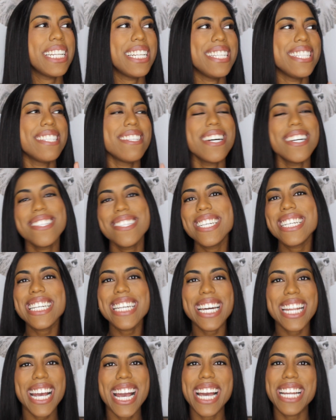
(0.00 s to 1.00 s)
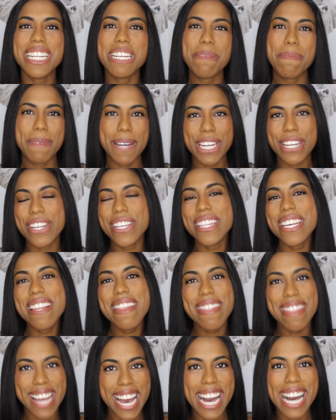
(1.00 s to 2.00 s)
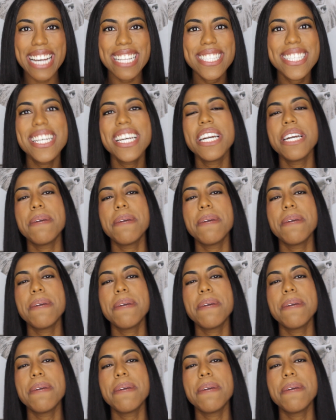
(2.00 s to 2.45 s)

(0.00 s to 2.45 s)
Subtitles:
And it doesn't get any better than that,